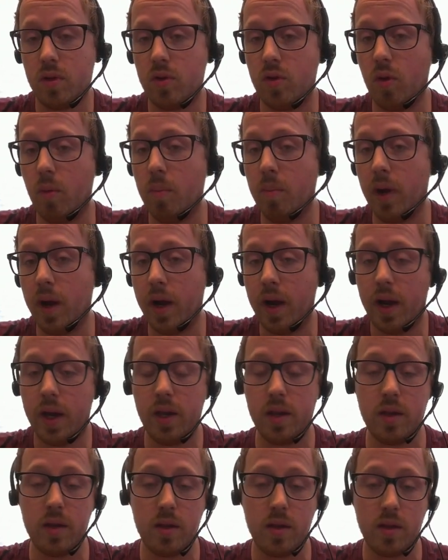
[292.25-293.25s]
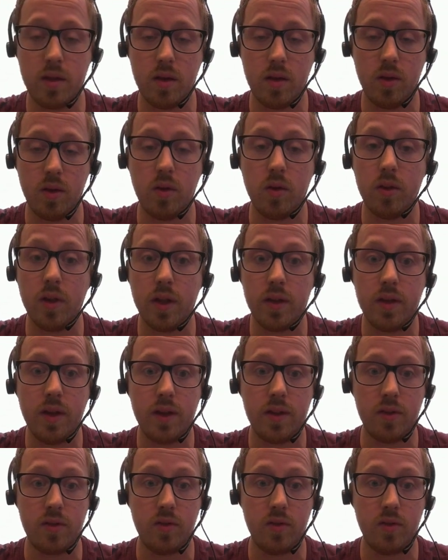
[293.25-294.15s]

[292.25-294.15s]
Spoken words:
combine all that data